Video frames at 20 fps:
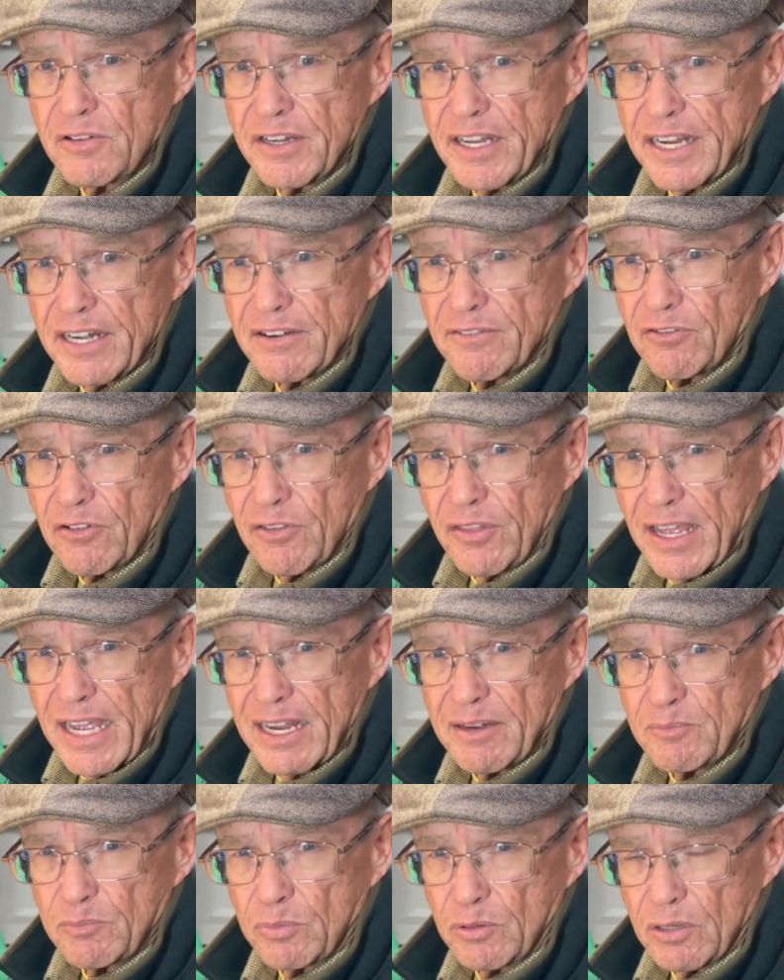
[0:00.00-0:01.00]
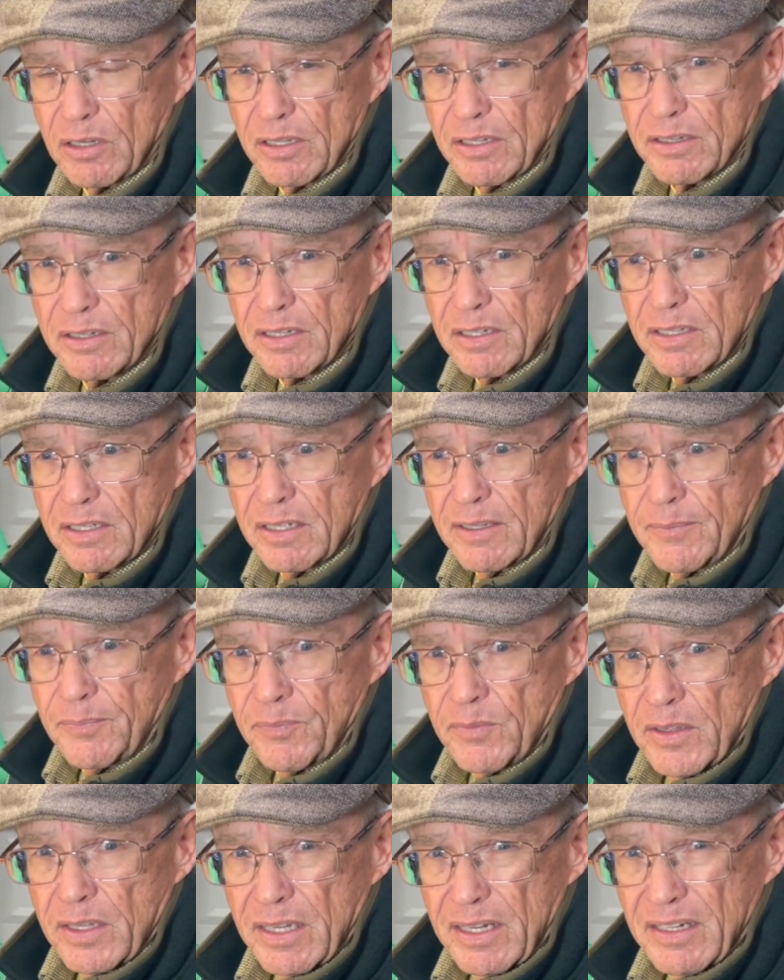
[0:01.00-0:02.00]
data for that bullet
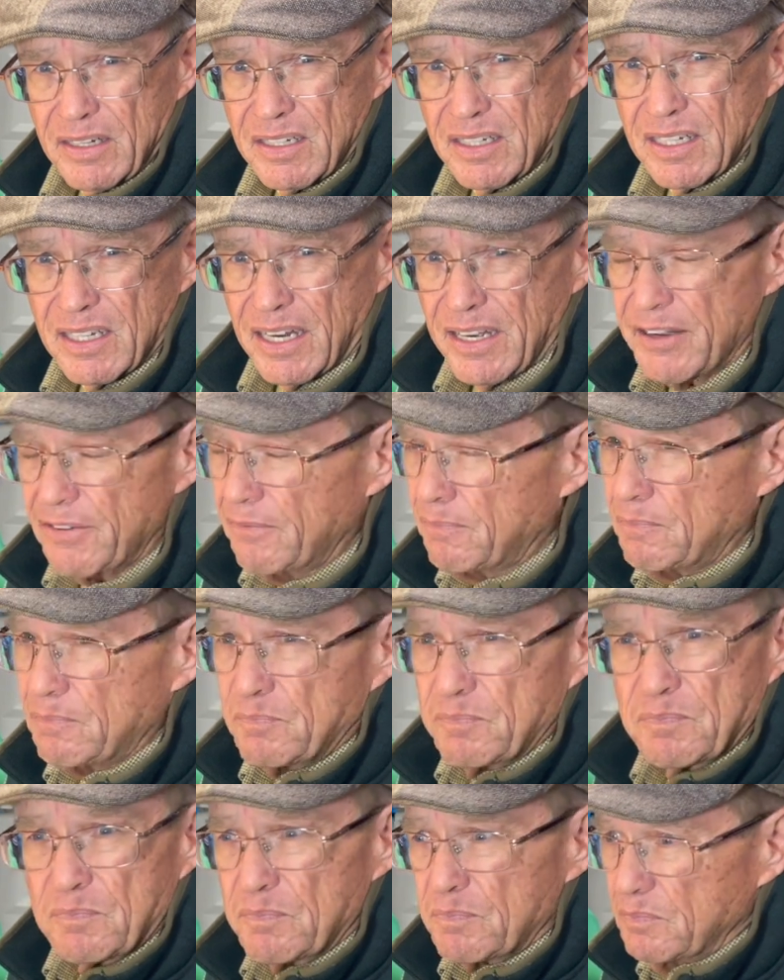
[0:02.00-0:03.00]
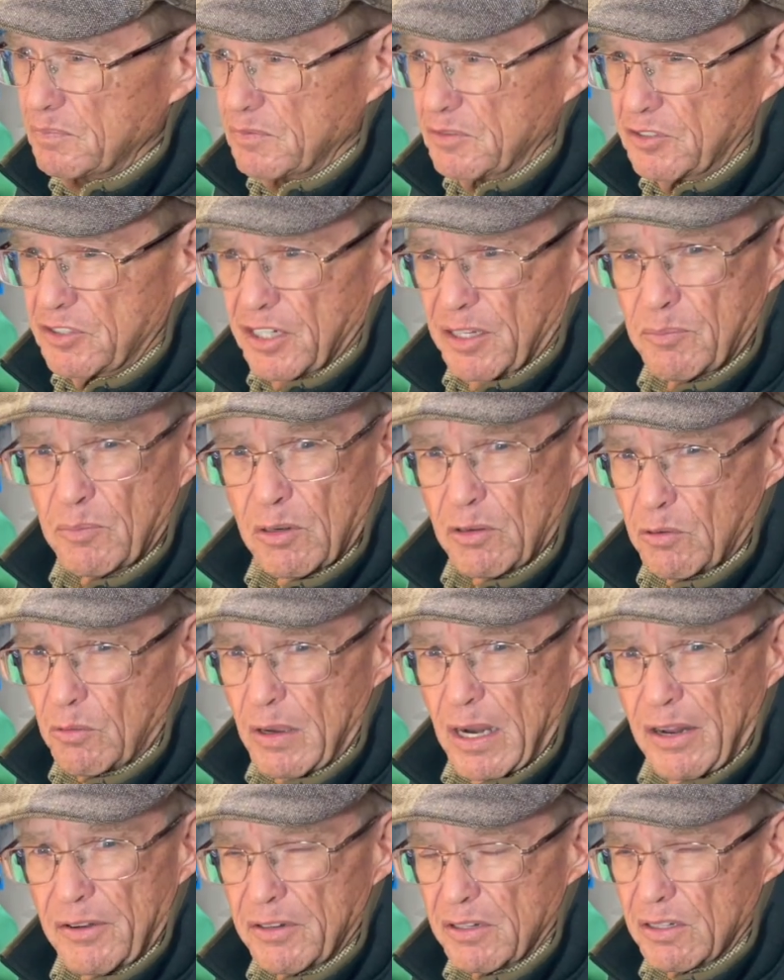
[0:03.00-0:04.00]
and kind of jumble
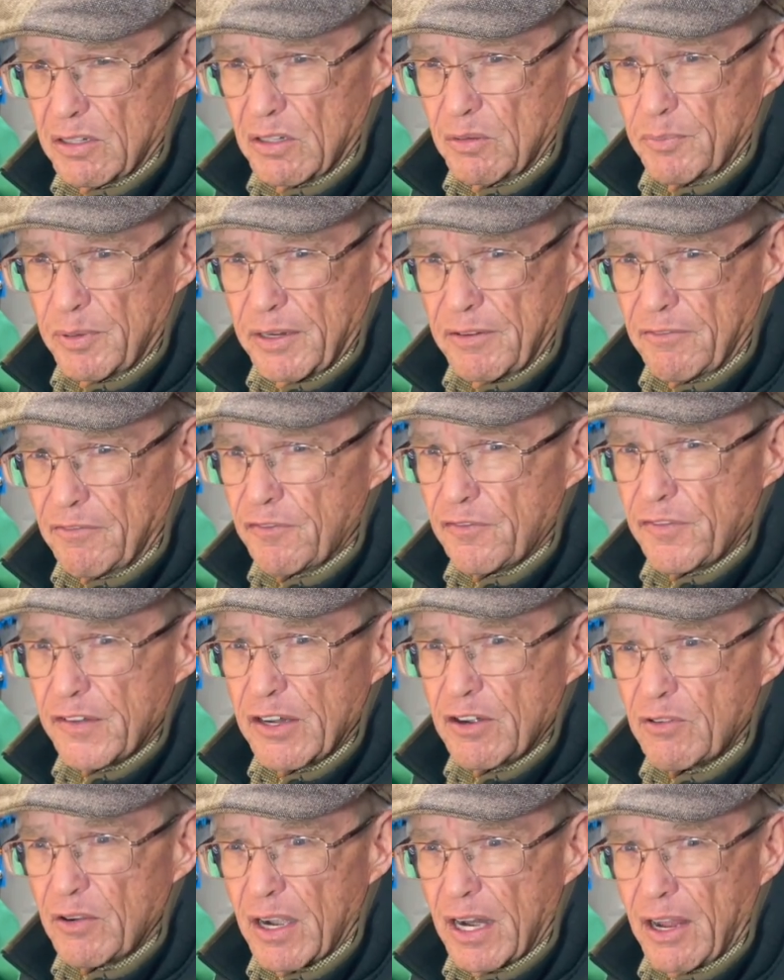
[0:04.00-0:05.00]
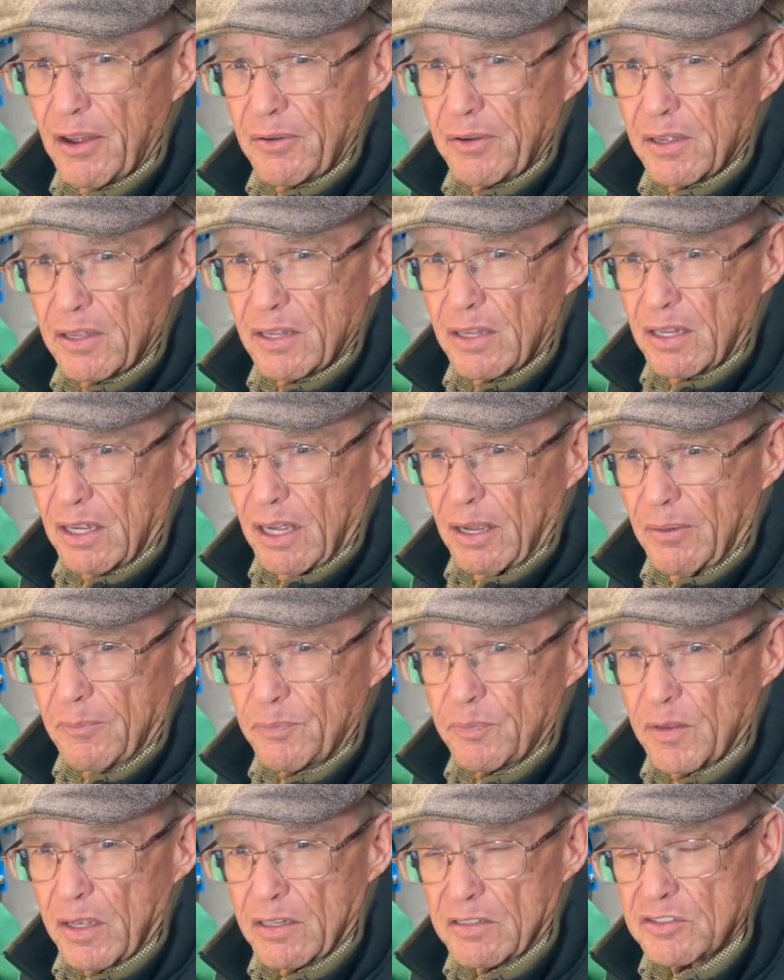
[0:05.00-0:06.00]
around a little bit and figure out
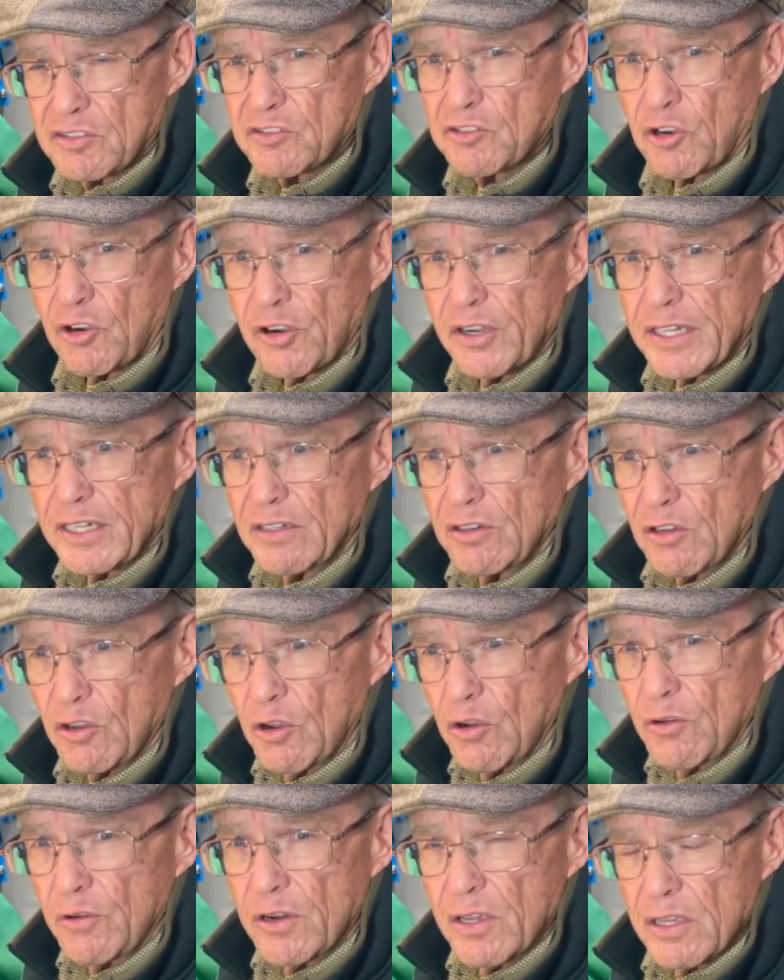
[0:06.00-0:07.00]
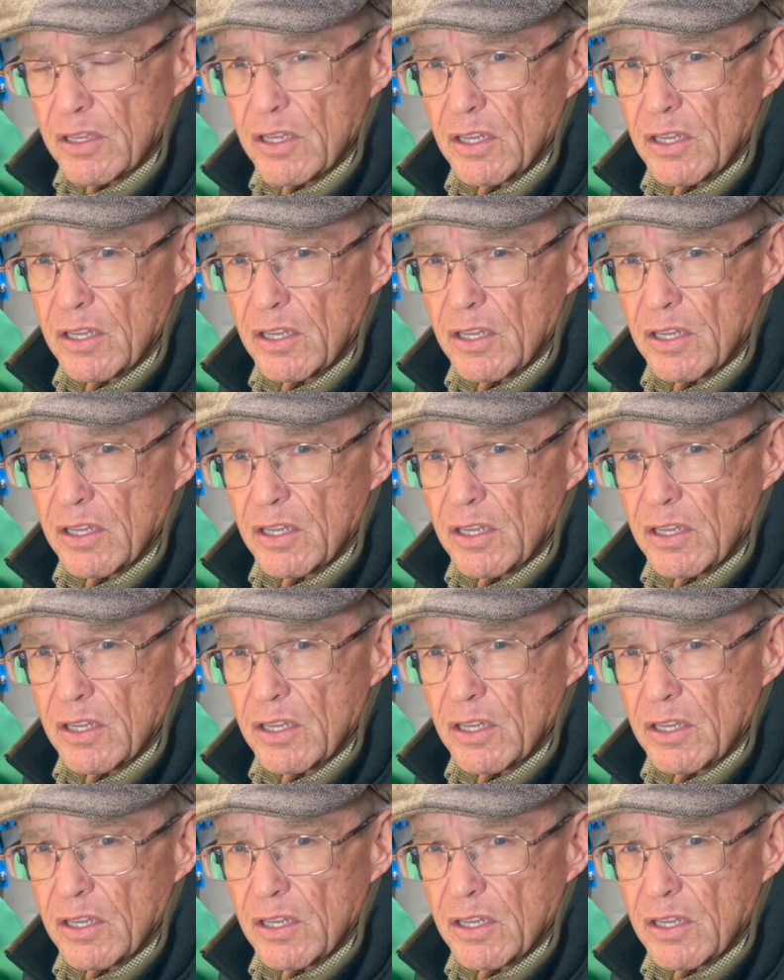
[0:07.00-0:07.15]
a starting load